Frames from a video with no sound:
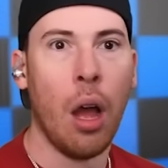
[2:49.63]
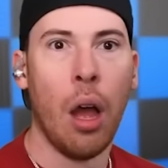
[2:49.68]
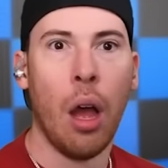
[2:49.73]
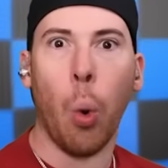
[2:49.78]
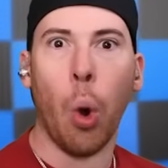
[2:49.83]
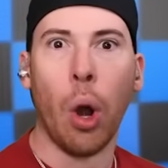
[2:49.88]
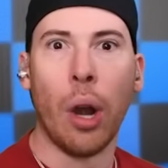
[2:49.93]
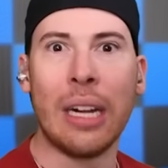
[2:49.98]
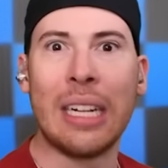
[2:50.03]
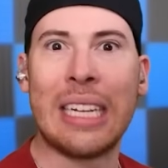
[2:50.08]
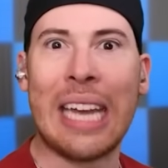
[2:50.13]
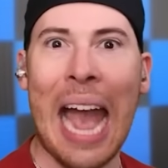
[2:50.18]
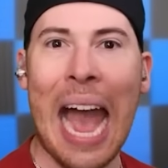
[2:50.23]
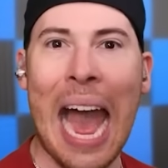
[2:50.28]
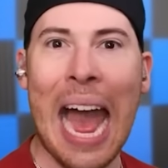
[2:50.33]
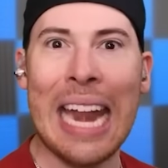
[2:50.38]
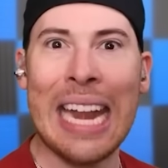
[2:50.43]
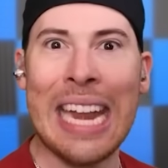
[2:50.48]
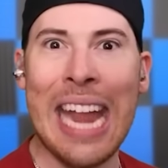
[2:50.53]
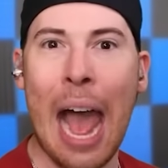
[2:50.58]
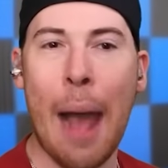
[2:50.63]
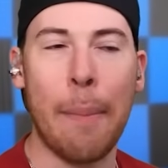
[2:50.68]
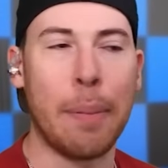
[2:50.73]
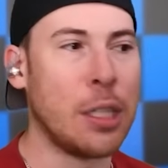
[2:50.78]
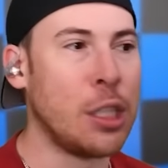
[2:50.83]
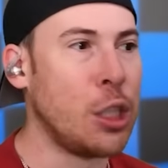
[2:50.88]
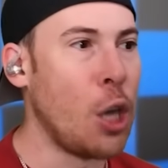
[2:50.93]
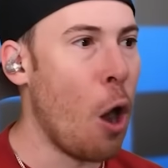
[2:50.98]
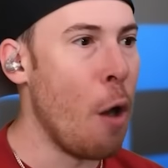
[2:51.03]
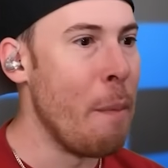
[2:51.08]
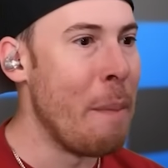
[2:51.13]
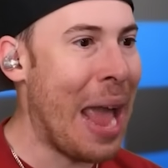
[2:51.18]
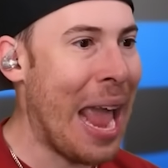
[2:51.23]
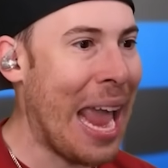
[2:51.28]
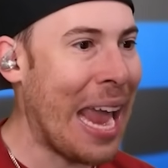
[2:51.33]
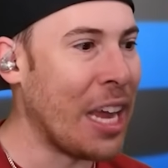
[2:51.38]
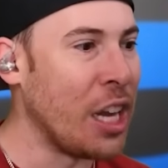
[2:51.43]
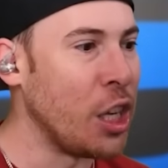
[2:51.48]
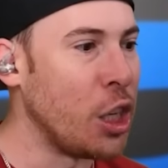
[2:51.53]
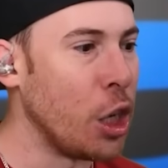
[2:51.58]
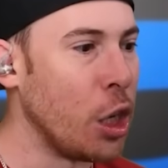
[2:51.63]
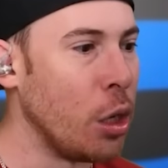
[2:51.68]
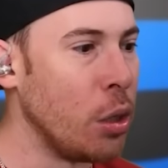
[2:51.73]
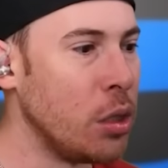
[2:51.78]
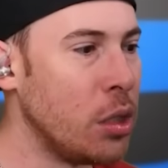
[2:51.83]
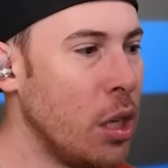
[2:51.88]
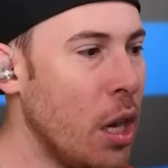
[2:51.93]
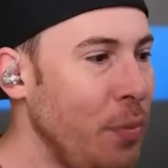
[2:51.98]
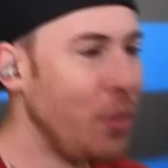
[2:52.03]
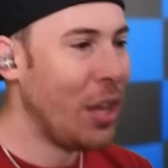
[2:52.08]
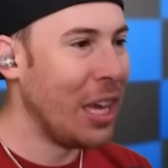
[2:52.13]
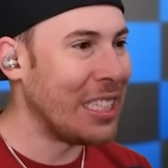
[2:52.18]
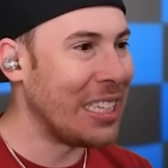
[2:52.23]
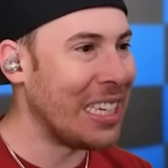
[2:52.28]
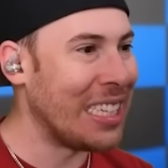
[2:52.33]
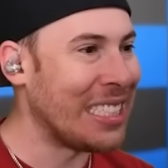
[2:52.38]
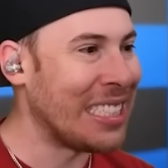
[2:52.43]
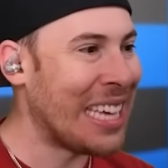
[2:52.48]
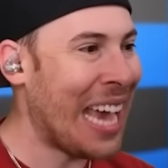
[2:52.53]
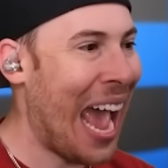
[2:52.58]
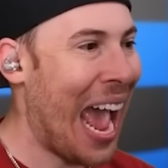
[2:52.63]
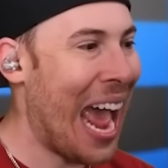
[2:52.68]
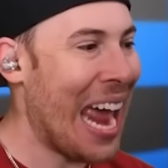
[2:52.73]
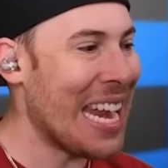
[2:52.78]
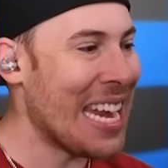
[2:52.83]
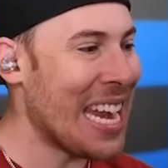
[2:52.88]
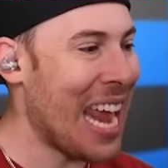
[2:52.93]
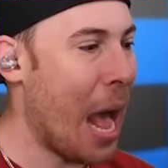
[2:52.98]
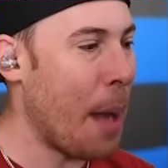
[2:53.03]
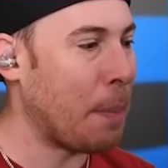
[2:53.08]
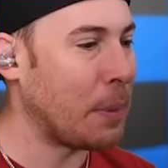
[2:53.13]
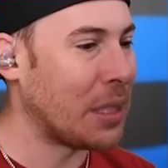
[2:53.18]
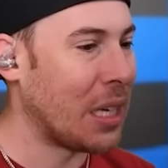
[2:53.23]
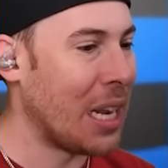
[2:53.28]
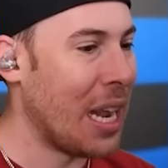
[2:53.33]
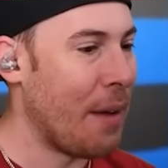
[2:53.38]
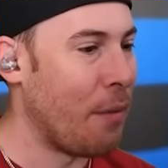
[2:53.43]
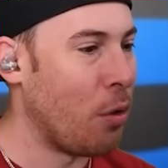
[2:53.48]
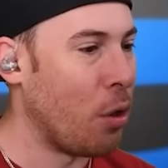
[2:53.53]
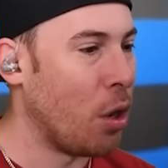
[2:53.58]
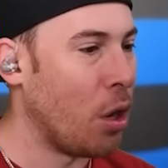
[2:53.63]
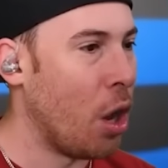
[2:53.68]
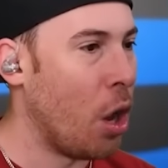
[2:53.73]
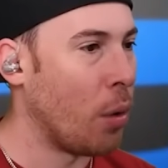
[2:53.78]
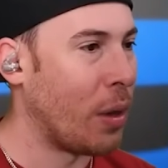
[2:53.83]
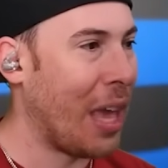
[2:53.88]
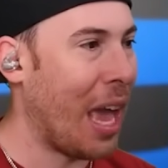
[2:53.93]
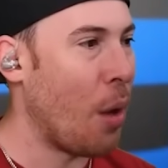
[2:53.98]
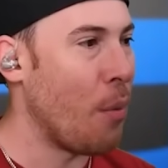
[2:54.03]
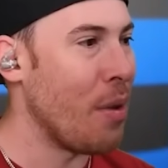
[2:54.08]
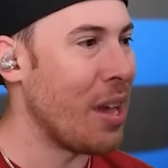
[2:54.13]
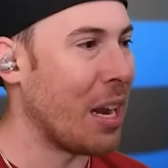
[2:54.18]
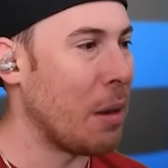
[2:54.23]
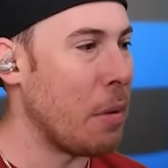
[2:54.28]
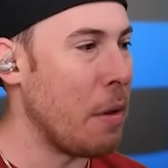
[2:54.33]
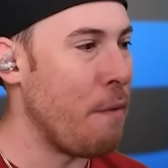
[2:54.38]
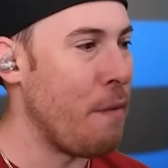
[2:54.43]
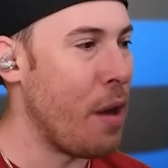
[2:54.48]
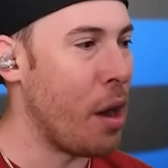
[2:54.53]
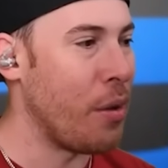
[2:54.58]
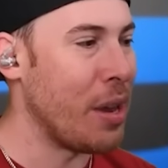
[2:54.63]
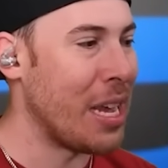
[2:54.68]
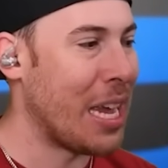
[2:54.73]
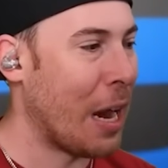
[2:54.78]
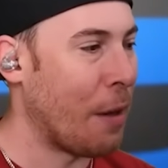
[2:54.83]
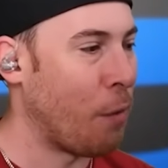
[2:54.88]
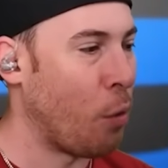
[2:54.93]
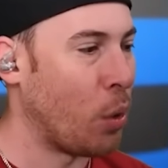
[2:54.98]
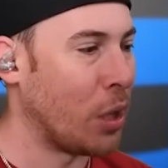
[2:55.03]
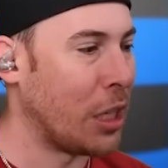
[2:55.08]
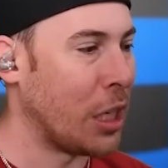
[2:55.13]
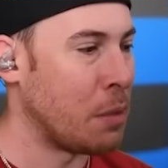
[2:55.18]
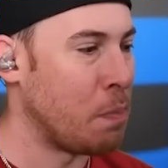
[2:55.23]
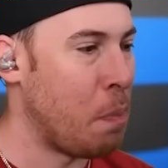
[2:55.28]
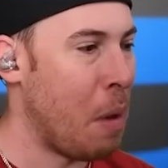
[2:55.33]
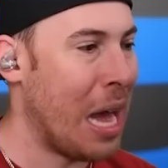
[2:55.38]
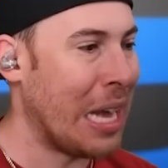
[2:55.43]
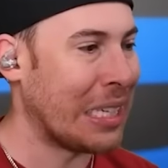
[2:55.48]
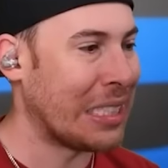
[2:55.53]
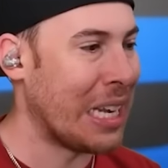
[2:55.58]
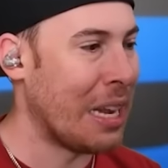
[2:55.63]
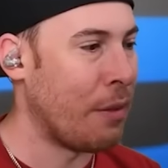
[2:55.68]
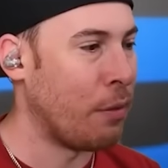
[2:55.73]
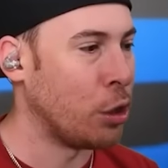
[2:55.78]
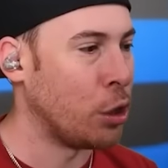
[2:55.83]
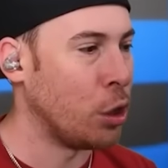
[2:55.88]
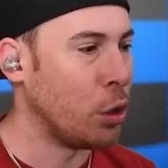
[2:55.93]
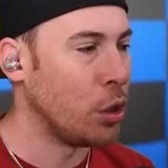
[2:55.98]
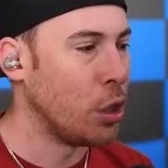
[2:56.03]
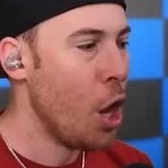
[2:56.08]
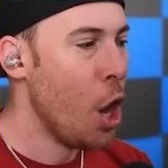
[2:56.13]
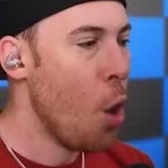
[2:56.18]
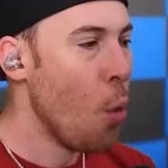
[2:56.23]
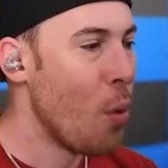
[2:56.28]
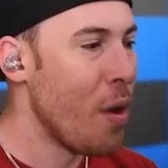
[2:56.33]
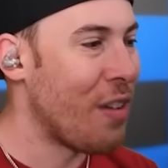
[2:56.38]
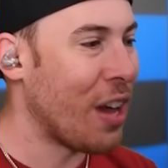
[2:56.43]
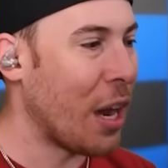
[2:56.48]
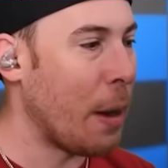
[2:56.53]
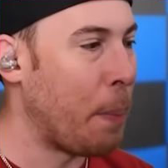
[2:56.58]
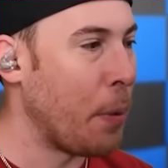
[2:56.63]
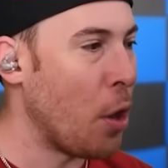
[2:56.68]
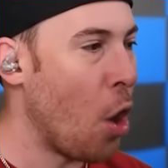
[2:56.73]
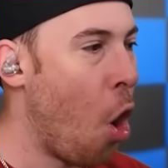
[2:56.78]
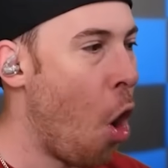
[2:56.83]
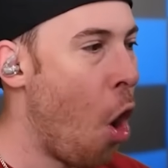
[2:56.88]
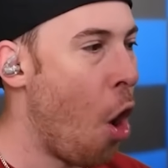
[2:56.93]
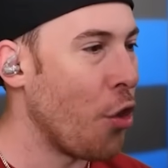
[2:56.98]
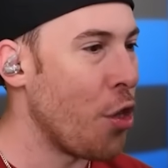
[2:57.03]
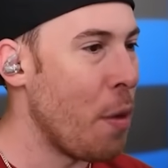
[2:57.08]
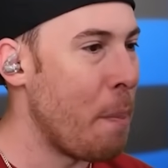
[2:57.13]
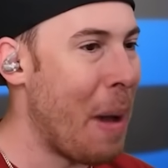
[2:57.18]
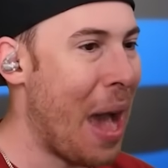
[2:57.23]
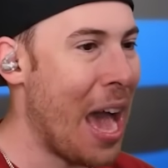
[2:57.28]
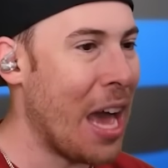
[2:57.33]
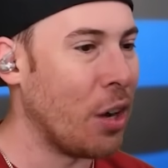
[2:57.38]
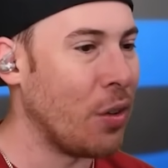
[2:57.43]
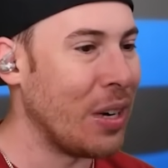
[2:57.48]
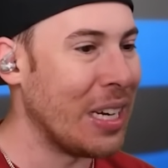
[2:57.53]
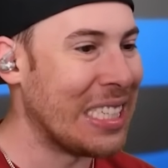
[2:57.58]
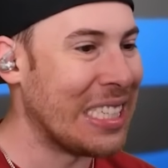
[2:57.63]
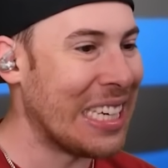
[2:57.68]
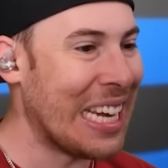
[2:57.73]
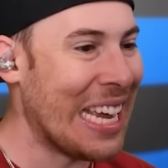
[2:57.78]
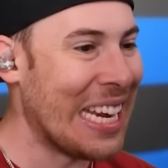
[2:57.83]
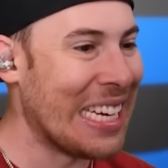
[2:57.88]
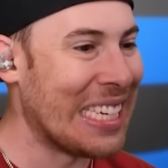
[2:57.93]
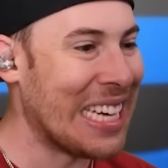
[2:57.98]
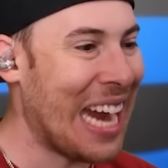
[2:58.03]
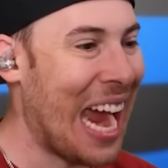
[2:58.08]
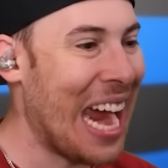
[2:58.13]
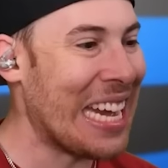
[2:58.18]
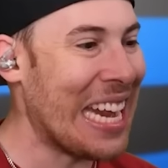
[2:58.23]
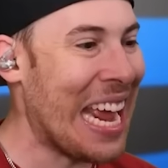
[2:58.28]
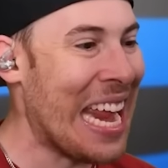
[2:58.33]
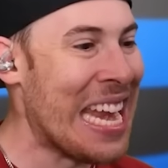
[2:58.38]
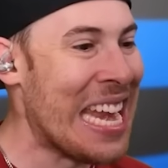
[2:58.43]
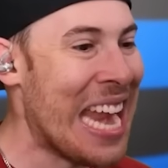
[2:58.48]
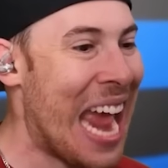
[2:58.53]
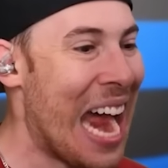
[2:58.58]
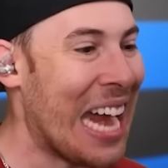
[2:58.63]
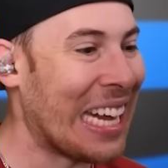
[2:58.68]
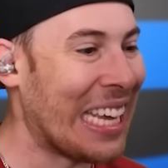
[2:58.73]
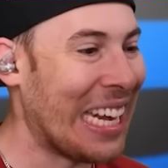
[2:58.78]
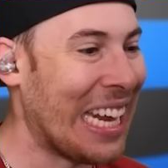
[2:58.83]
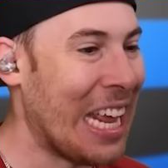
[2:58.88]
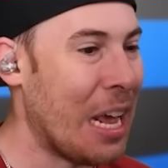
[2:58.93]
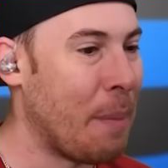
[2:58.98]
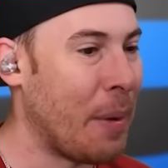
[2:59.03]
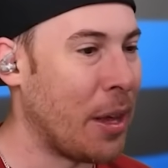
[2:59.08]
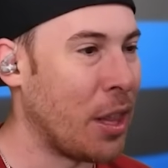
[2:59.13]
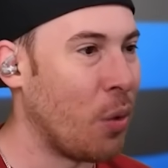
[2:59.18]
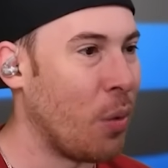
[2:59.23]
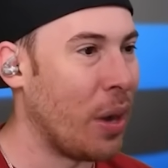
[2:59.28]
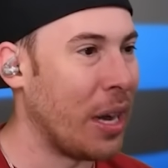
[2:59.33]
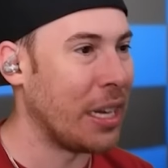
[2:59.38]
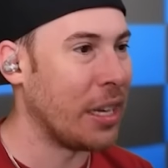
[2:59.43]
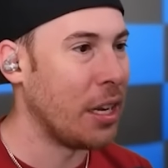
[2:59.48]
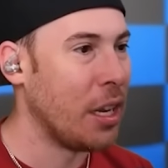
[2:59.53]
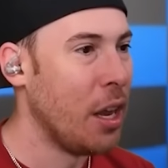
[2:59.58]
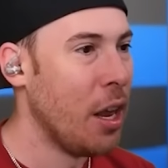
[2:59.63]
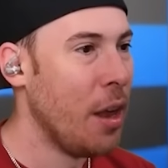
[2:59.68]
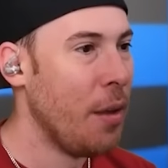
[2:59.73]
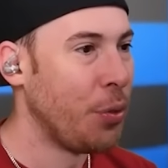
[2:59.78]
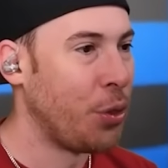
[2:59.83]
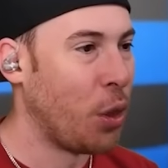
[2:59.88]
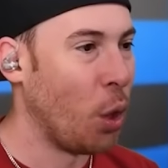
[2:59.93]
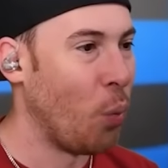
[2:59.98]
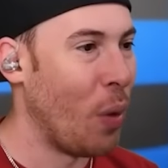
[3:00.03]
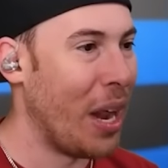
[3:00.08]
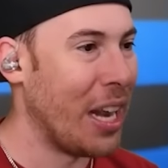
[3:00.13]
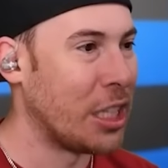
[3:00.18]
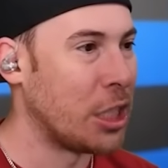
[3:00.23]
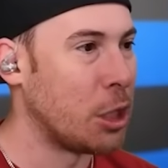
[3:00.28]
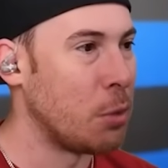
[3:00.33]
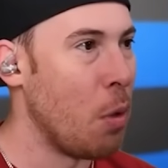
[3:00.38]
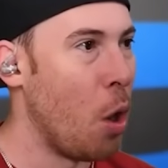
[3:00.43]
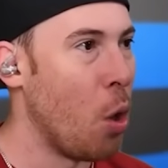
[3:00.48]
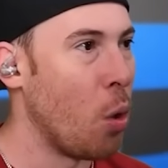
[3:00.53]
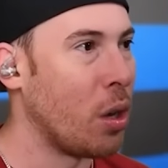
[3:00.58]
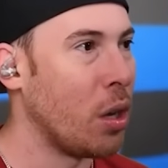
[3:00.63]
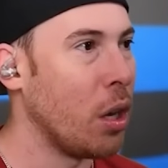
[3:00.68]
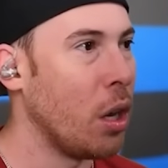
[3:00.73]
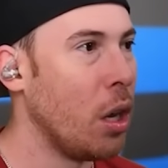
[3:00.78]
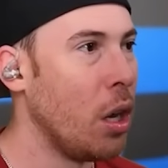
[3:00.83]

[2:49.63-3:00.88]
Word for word: We're in Catnap's domain, dudes. This is Catnap's level. Okay, we gotta be very careful with this boss level, dudes. We've gotta put all the batteries inside and not get hit by the red, the red smoke.